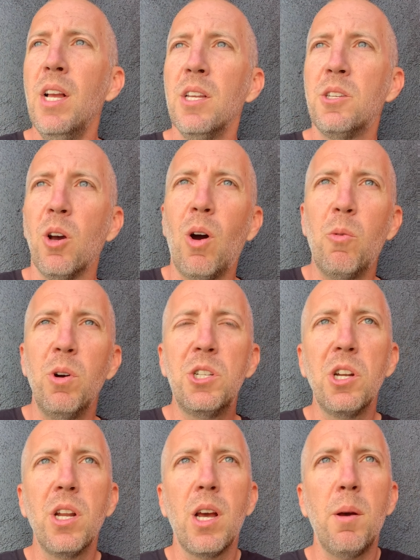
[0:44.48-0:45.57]
So I
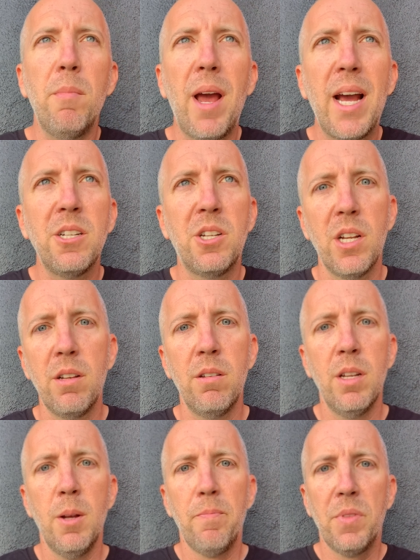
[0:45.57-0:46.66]
want you to imagine
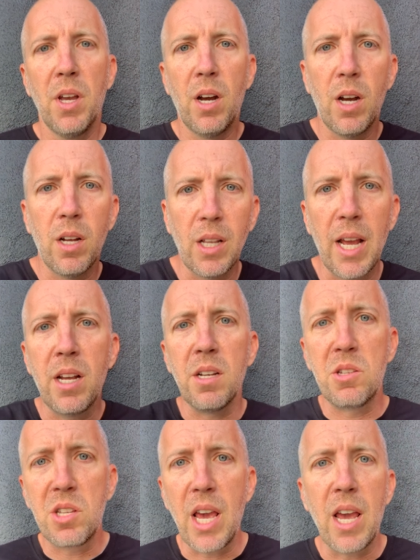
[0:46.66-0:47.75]
like a
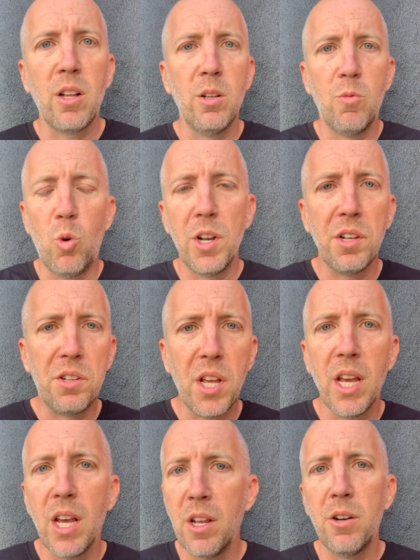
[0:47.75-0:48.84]
scale of 1 to
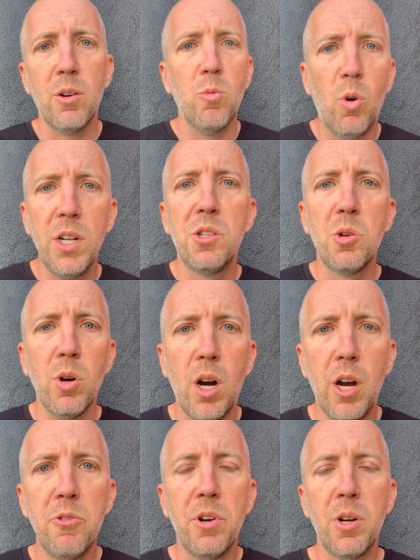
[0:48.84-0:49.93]
10 or 1 to
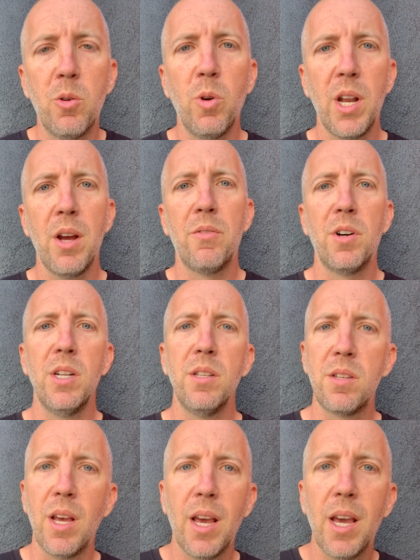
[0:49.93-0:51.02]
100 or whatever, and
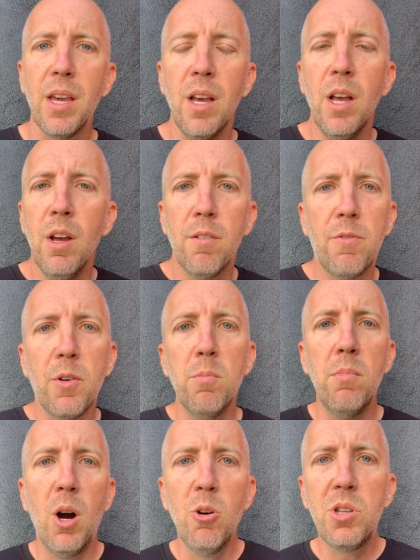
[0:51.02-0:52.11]
say, hey, for
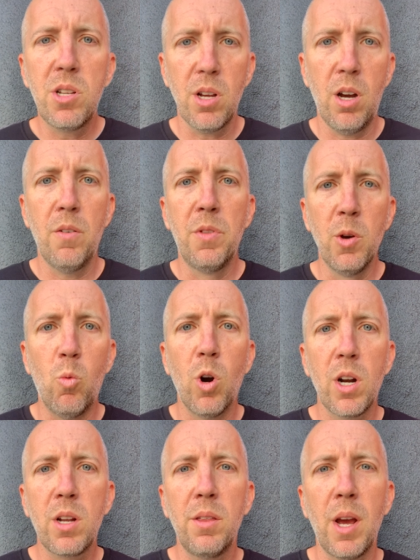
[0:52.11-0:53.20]
most of the
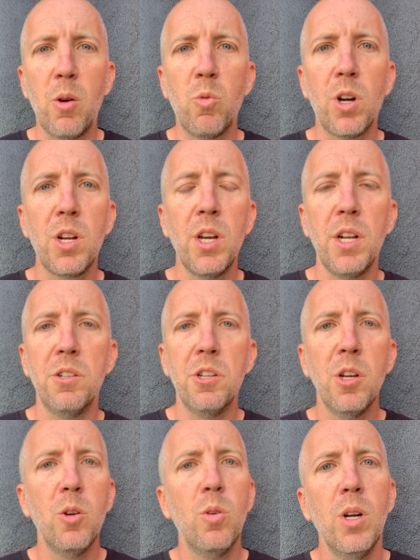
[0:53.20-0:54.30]
work that we're going to
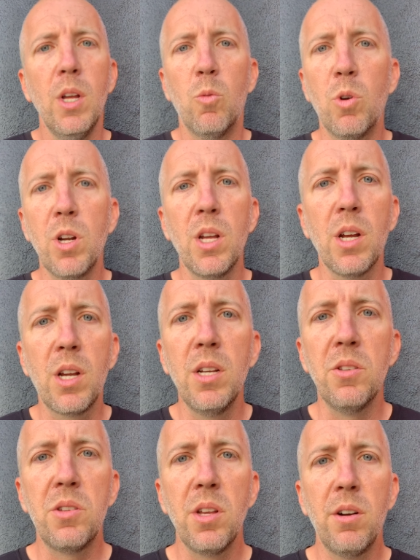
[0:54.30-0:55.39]
do, we're going to
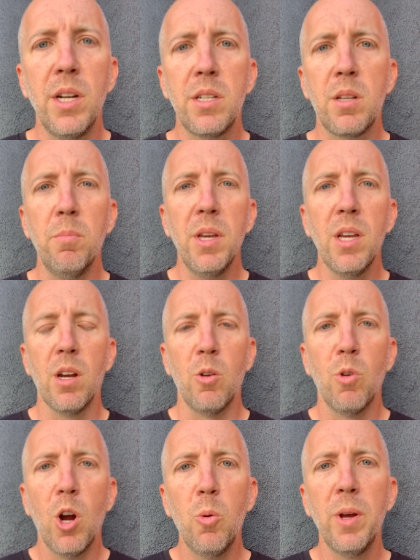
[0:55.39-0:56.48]
consider it to be
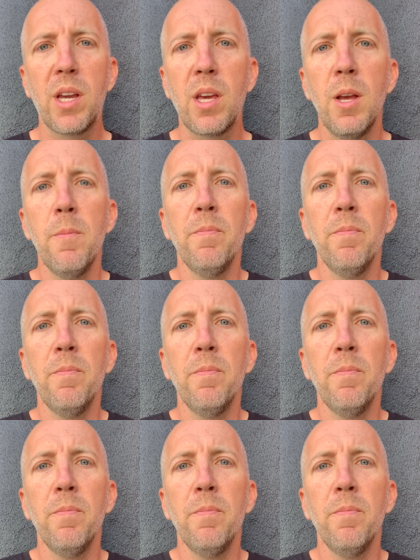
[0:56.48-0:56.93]
aerobic.